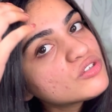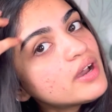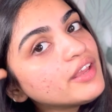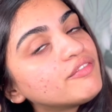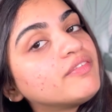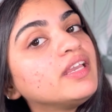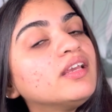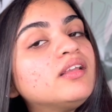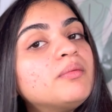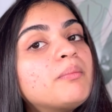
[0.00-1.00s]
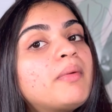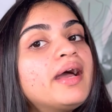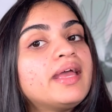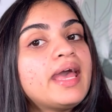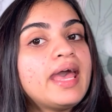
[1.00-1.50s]
I feel
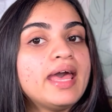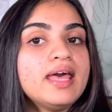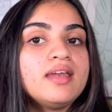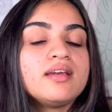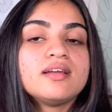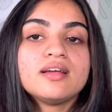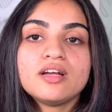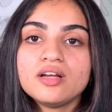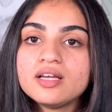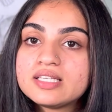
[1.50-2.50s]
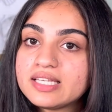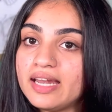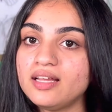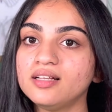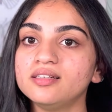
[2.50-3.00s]
my hair is
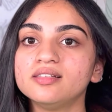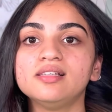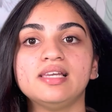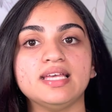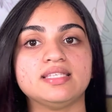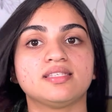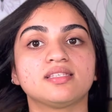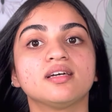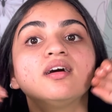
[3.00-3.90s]
getting a little less